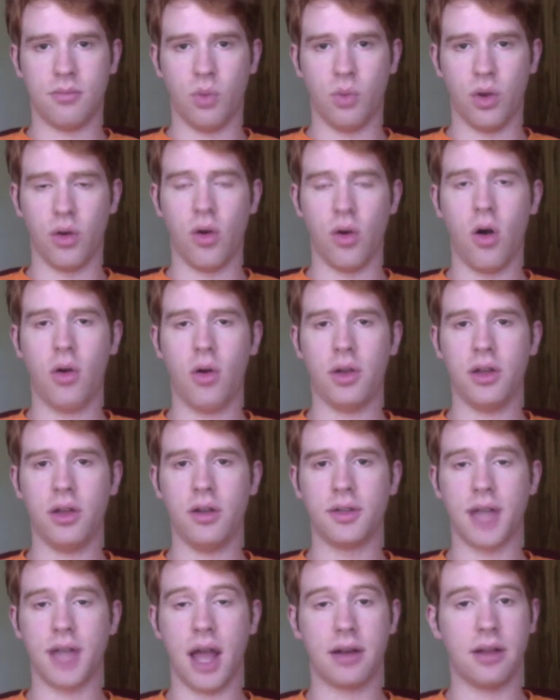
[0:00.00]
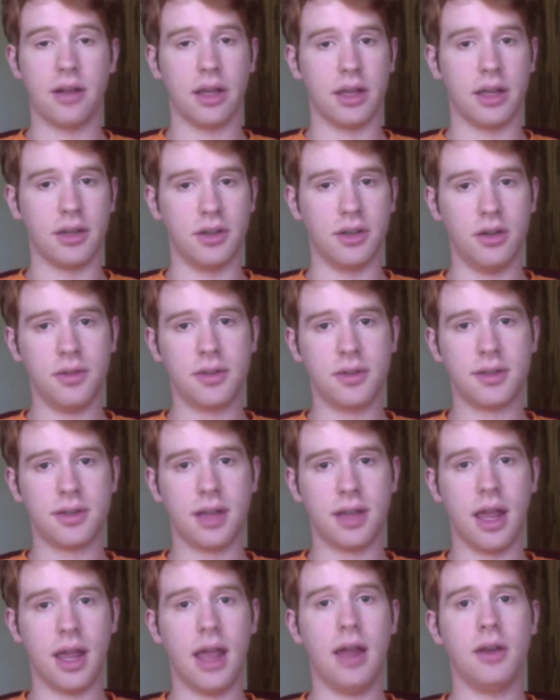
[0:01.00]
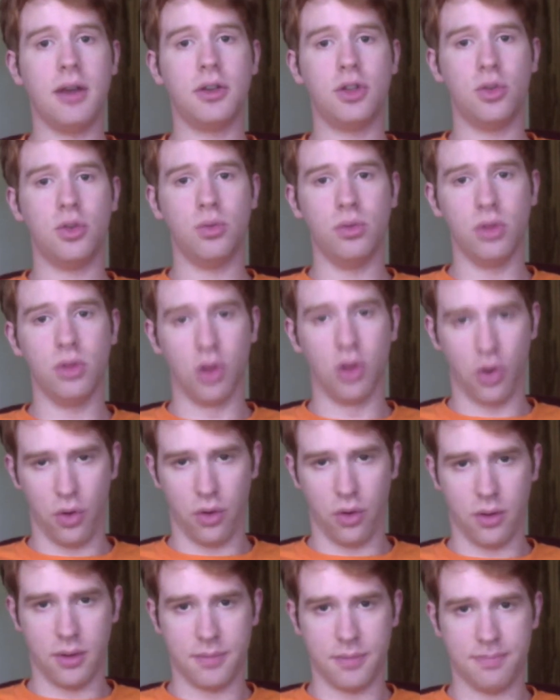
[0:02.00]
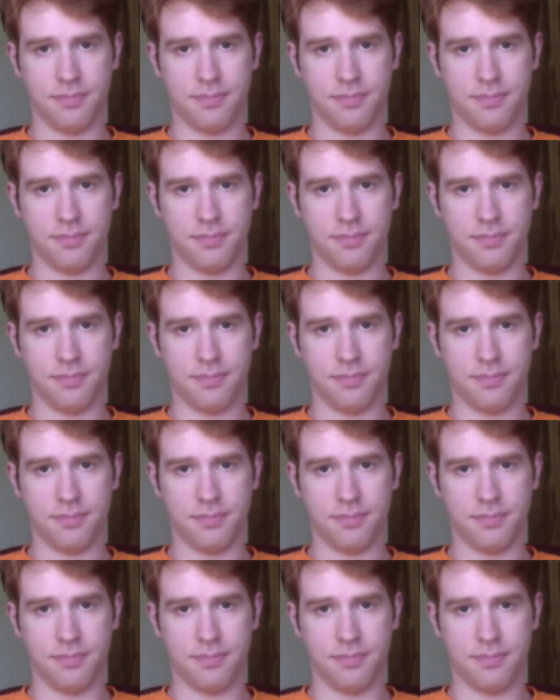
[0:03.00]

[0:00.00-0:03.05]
We are all here to act like adults and to learn.